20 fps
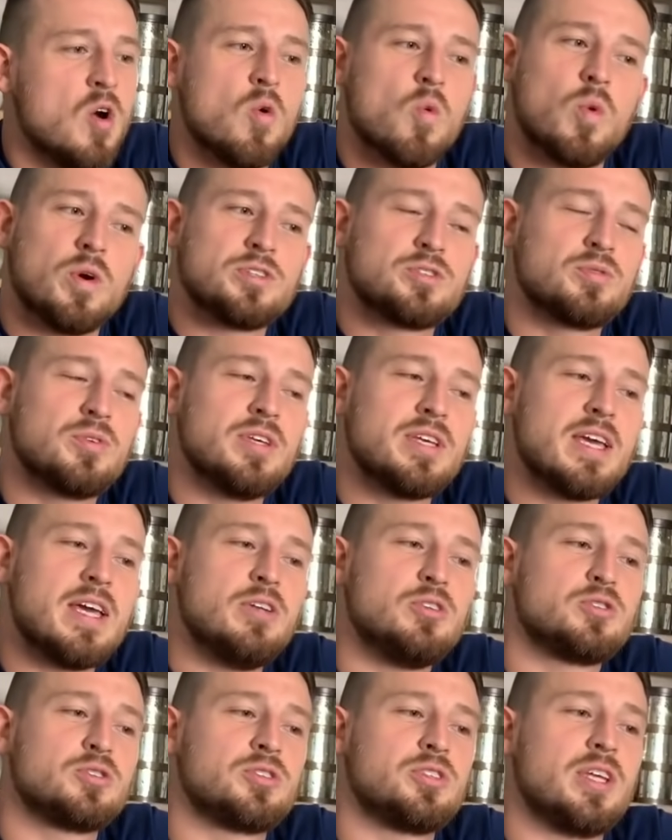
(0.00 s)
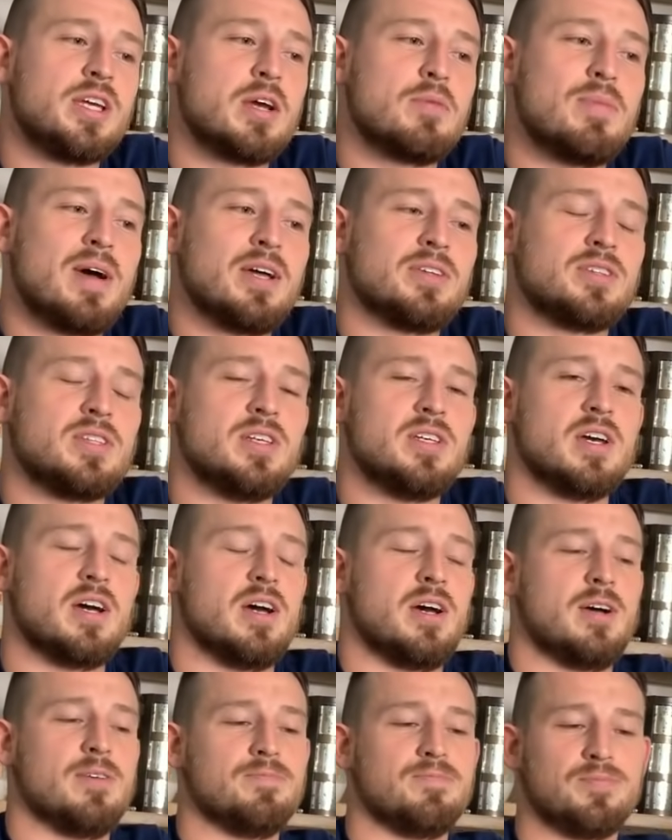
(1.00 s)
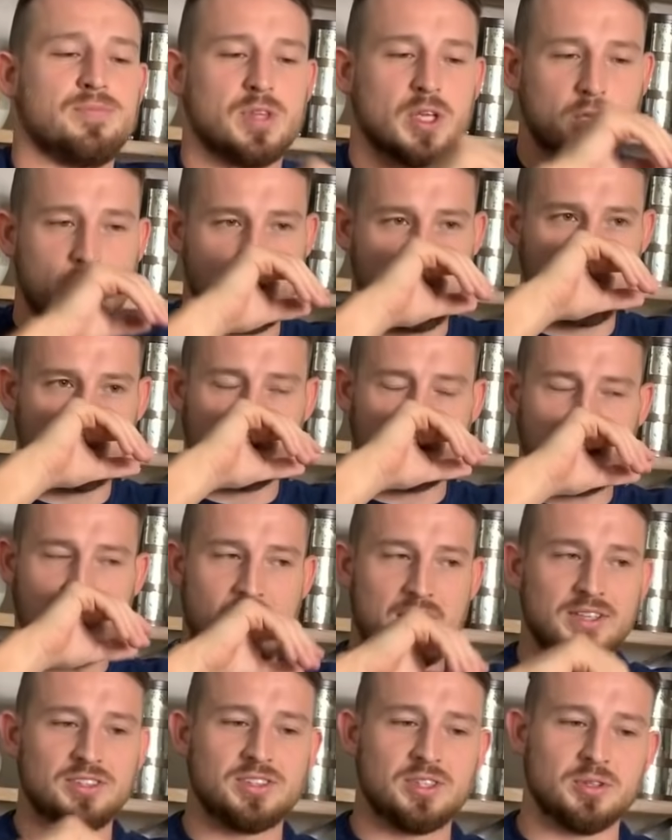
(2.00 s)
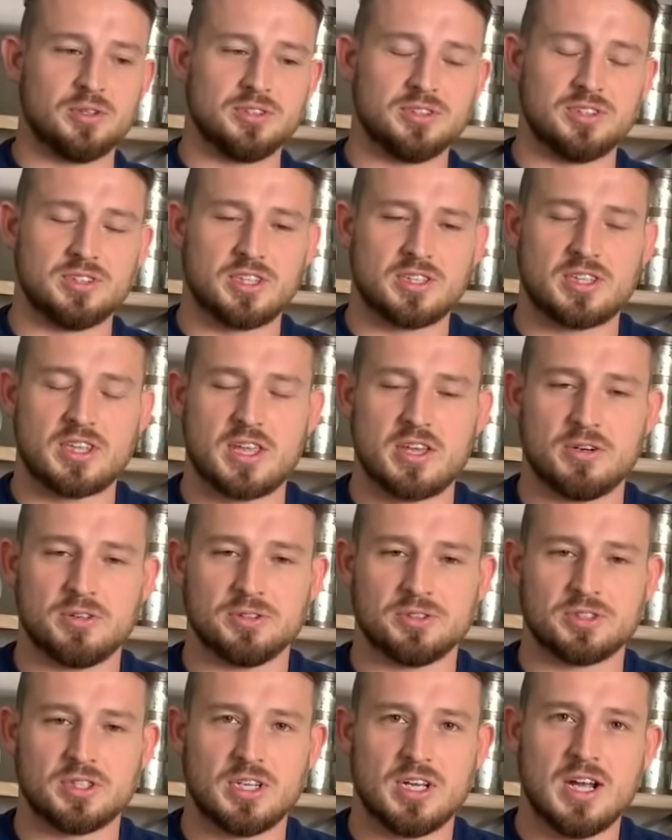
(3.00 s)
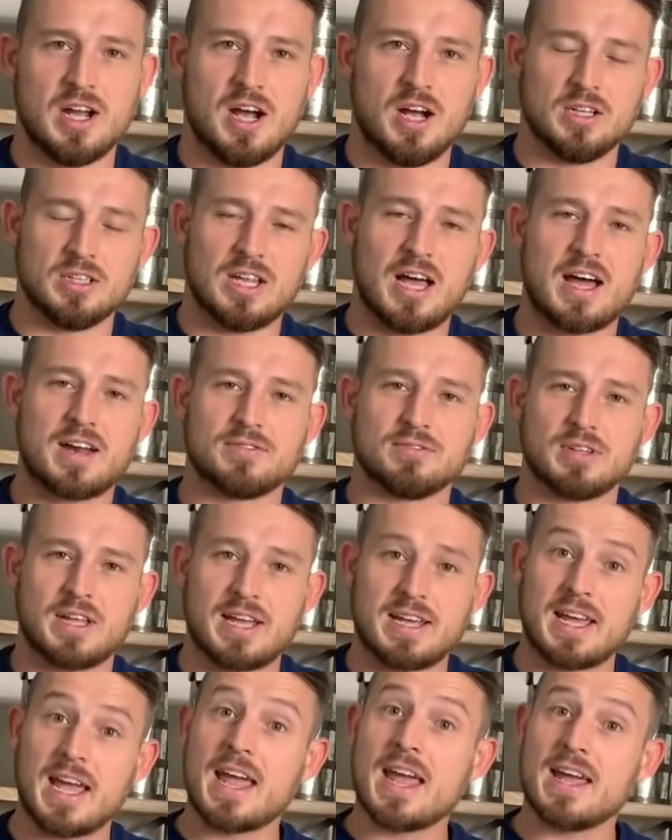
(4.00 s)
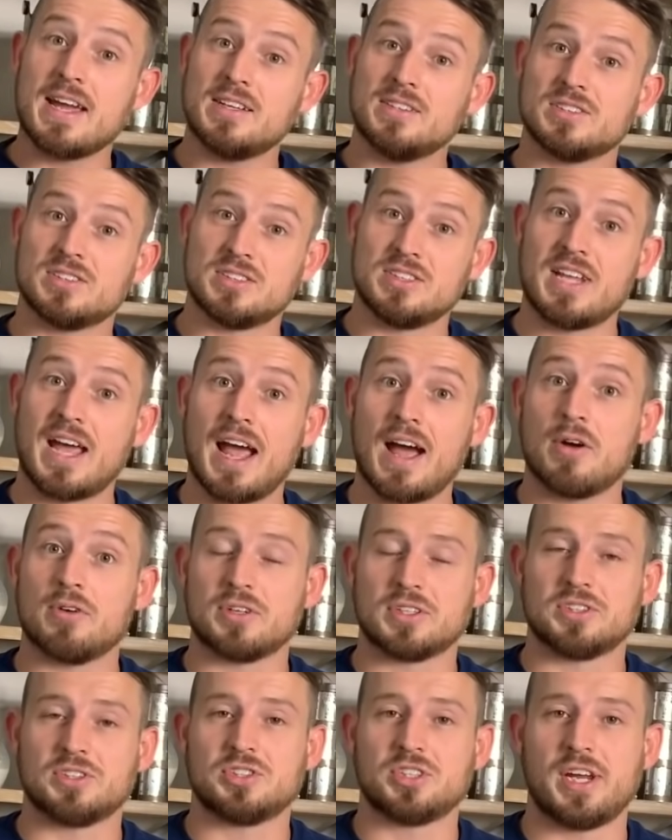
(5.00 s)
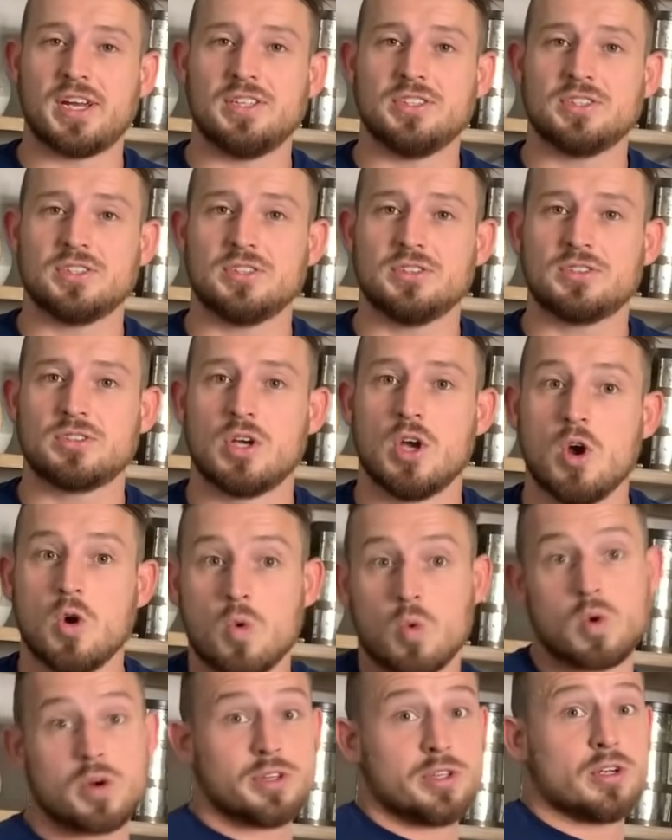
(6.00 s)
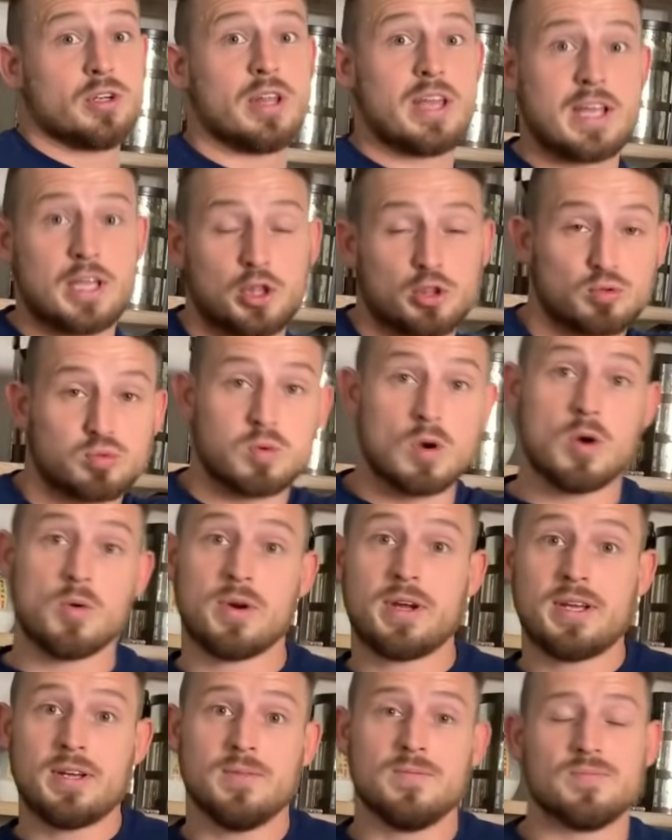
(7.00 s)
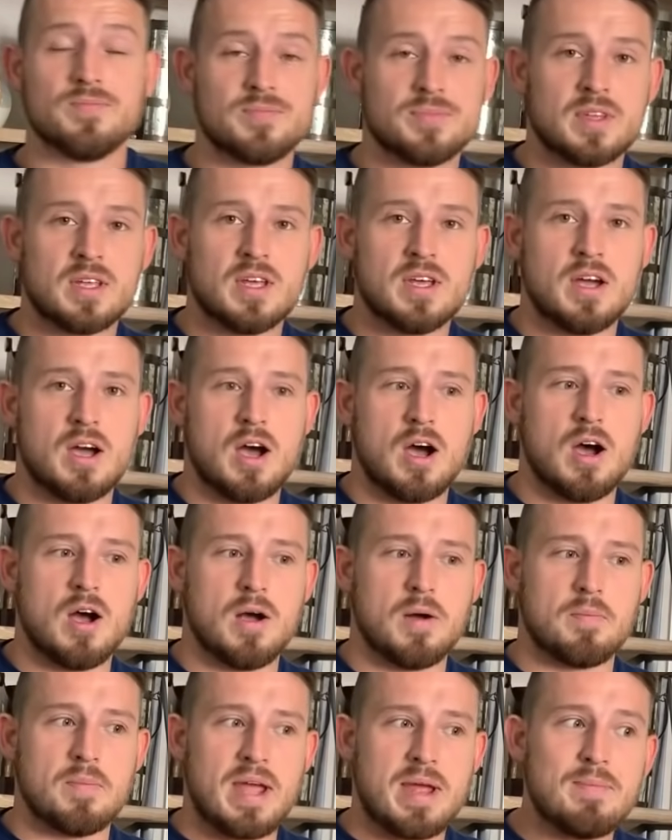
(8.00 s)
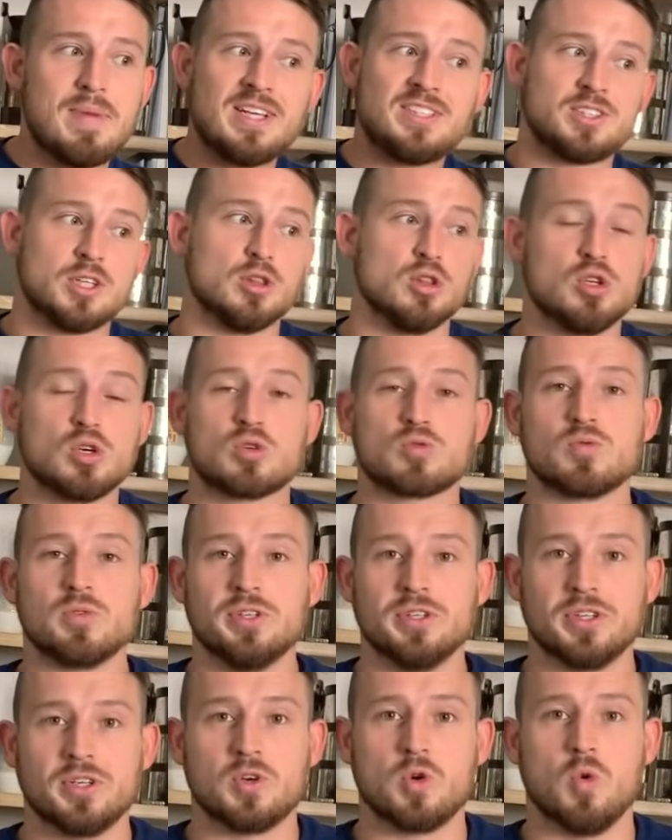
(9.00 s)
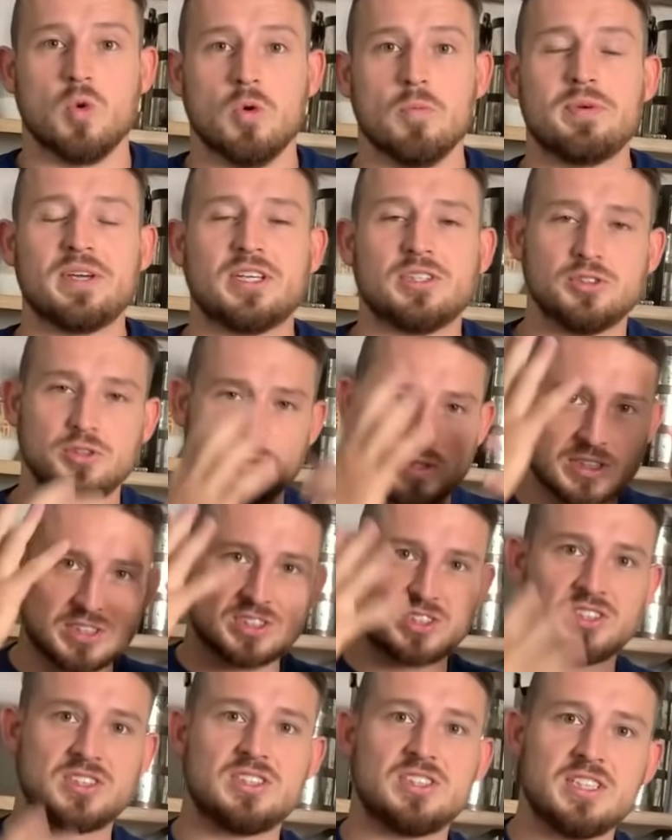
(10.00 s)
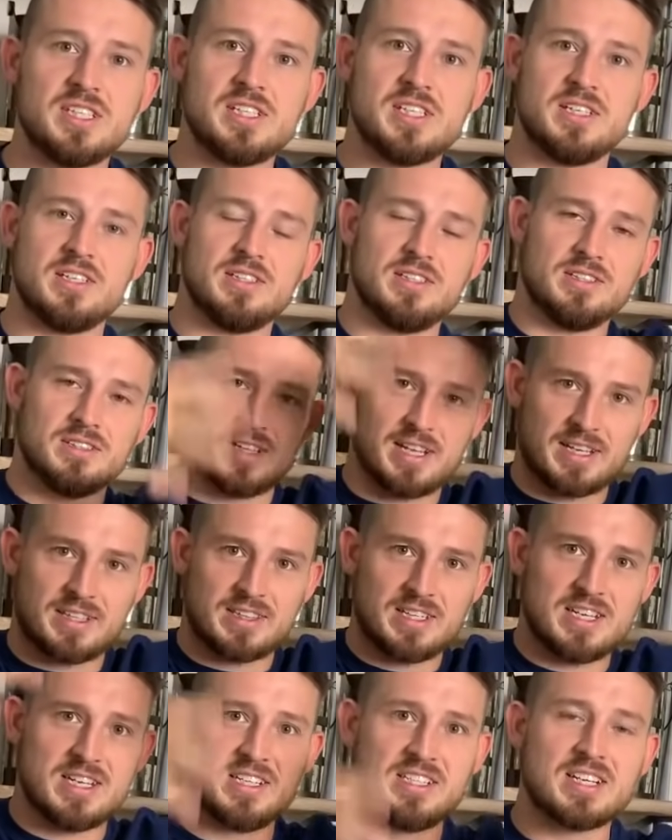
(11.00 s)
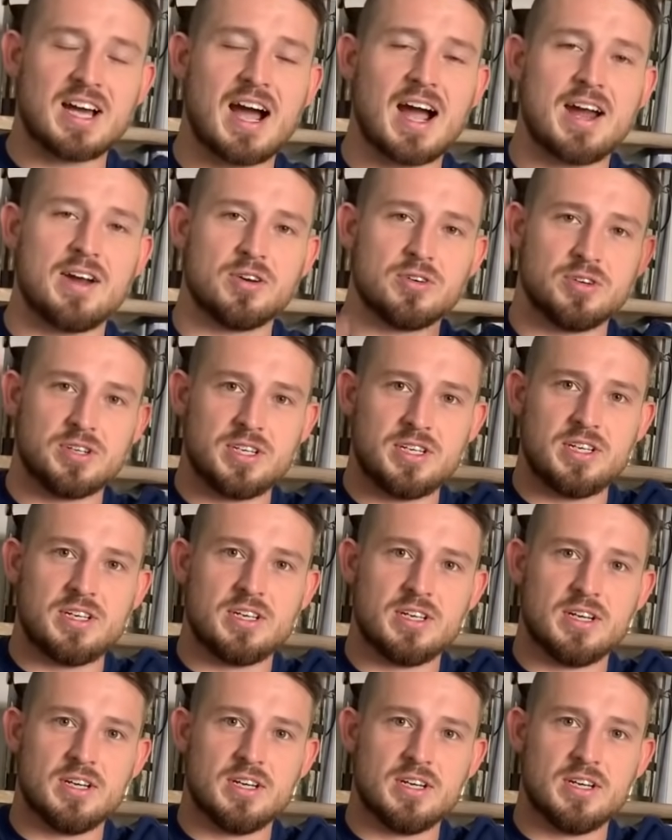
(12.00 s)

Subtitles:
What's really interesting about the Cobra Kai series is that there's a lot of like hands down exchanges where they're like throwing. It makes it look really cool because you can see like the entirety